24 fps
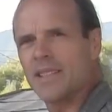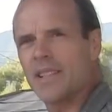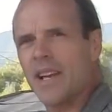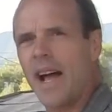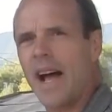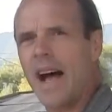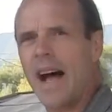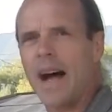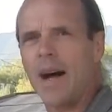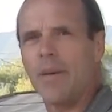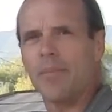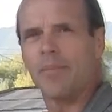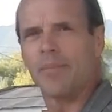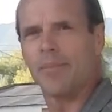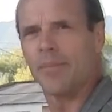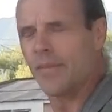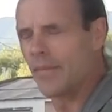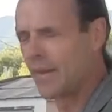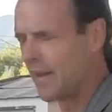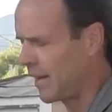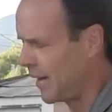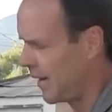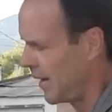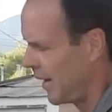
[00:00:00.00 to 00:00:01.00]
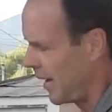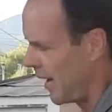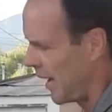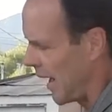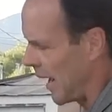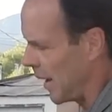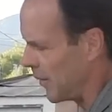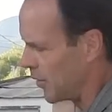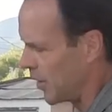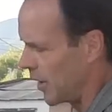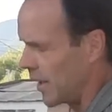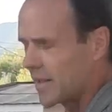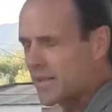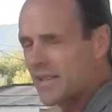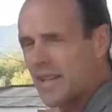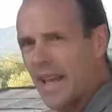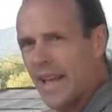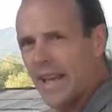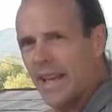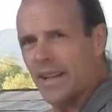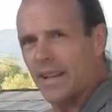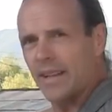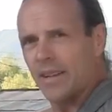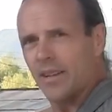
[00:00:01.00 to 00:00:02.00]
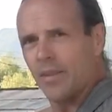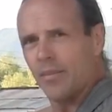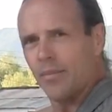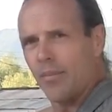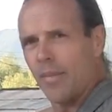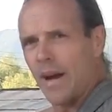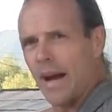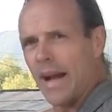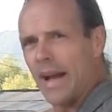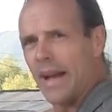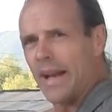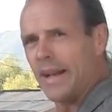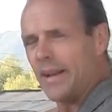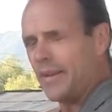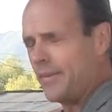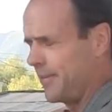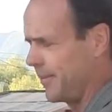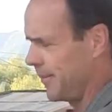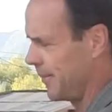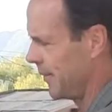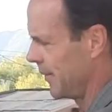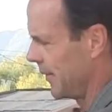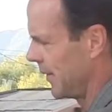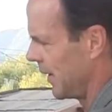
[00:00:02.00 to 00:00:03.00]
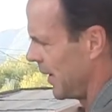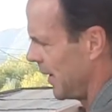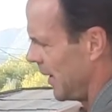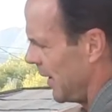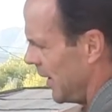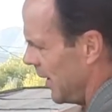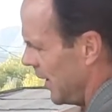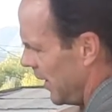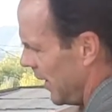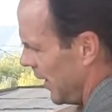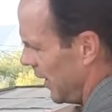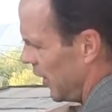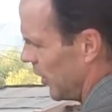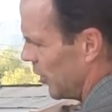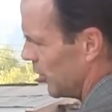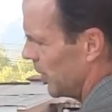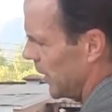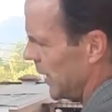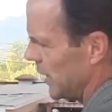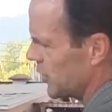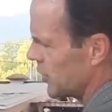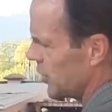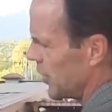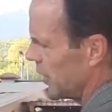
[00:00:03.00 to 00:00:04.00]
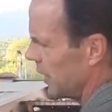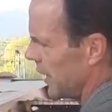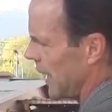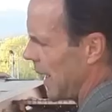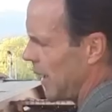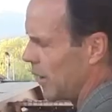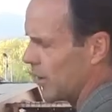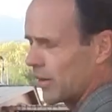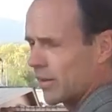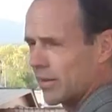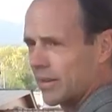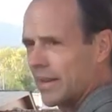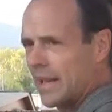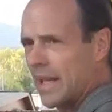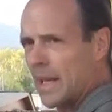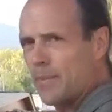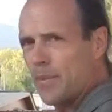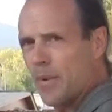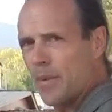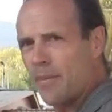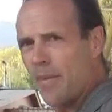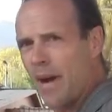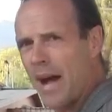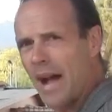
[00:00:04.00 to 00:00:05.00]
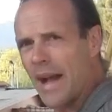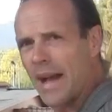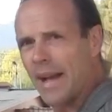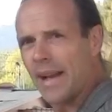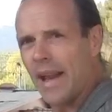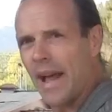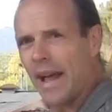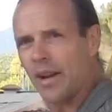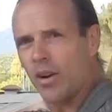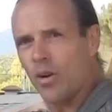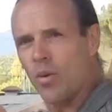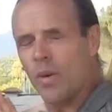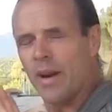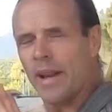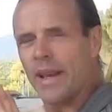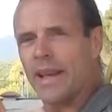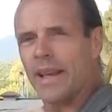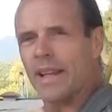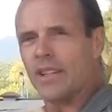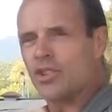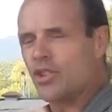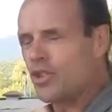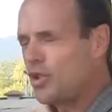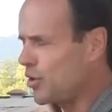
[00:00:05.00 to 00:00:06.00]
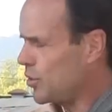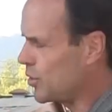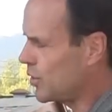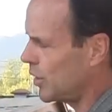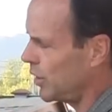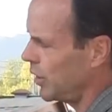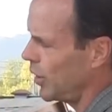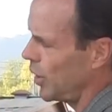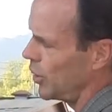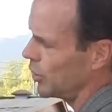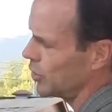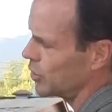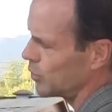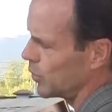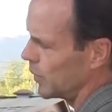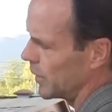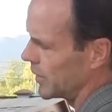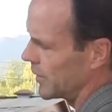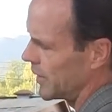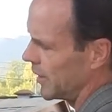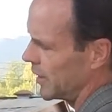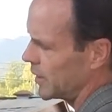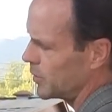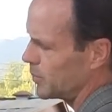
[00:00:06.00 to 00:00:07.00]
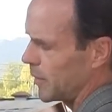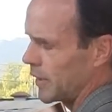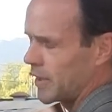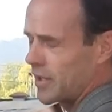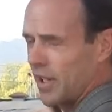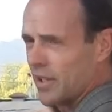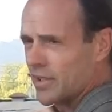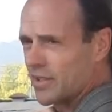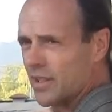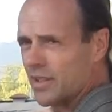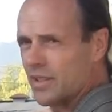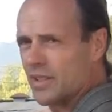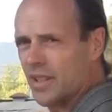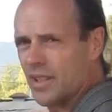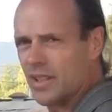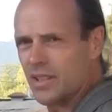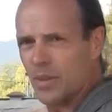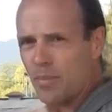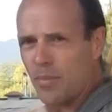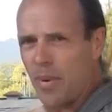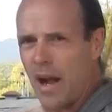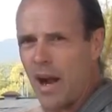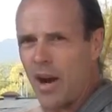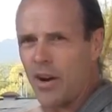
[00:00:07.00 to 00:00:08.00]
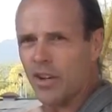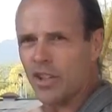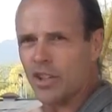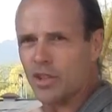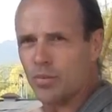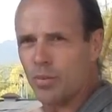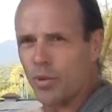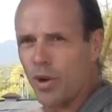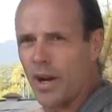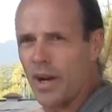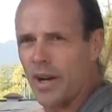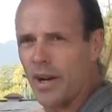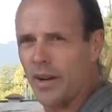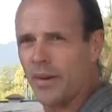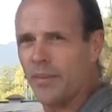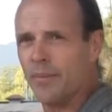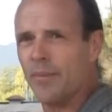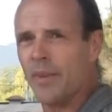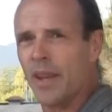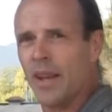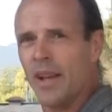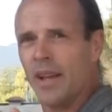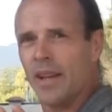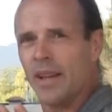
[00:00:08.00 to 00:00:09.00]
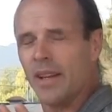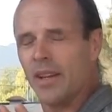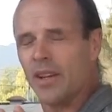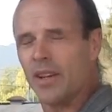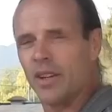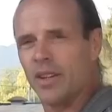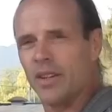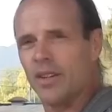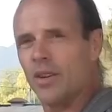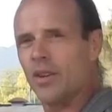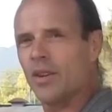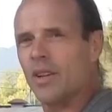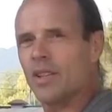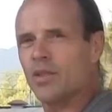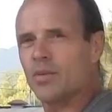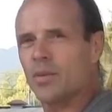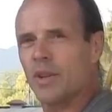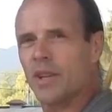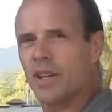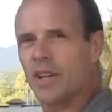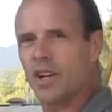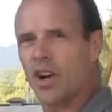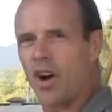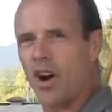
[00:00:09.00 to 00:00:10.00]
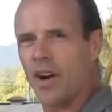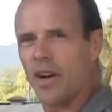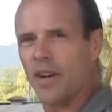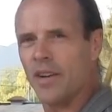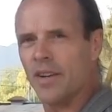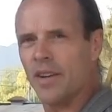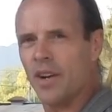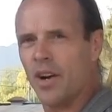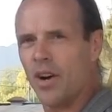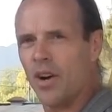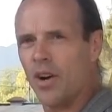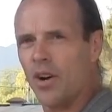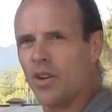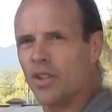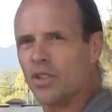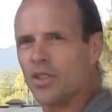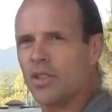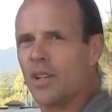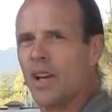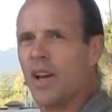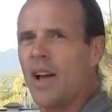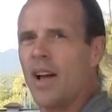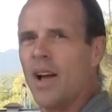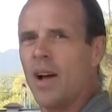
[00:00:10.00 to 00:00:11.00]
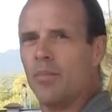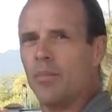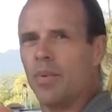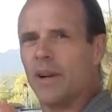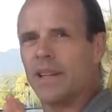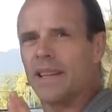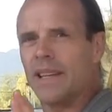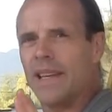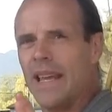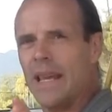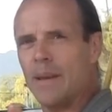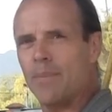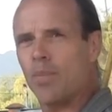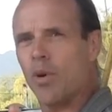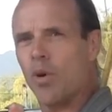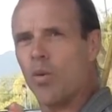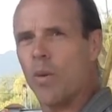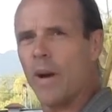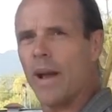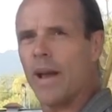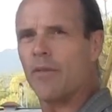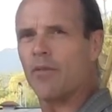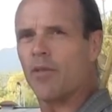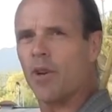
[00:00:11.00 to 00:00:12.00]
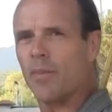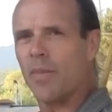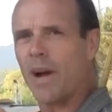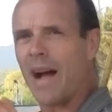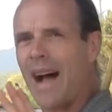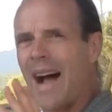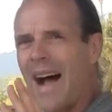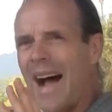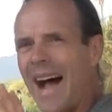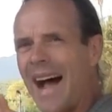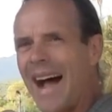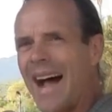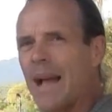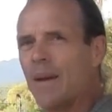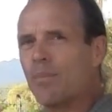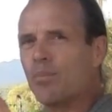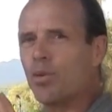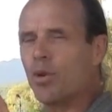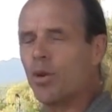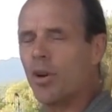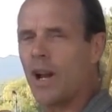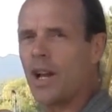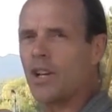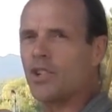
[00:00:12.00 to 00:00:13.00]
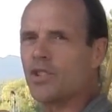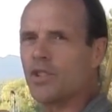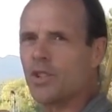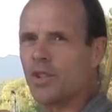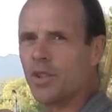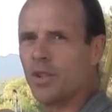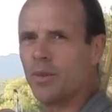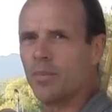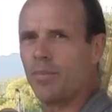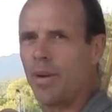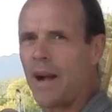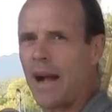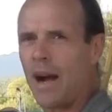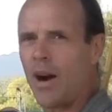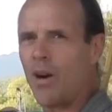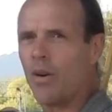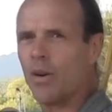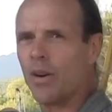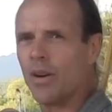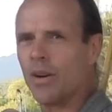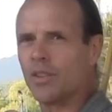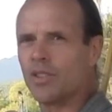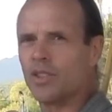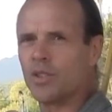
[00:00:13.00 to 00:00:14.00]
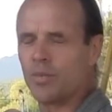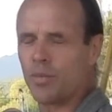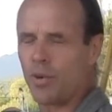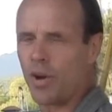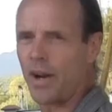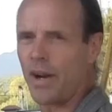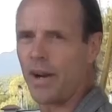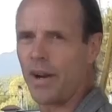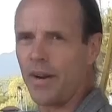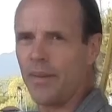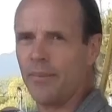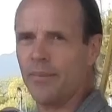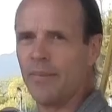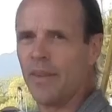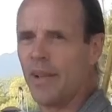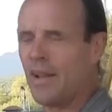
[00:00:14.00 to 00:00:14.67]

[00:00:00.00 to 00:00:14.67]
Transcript: top. I'm going to take my spritzer Now, keep in mind, I don't want to get too close with this because this is a power sprayer. You can do this with a garden hose, but keep away from a high pressure power sprayer.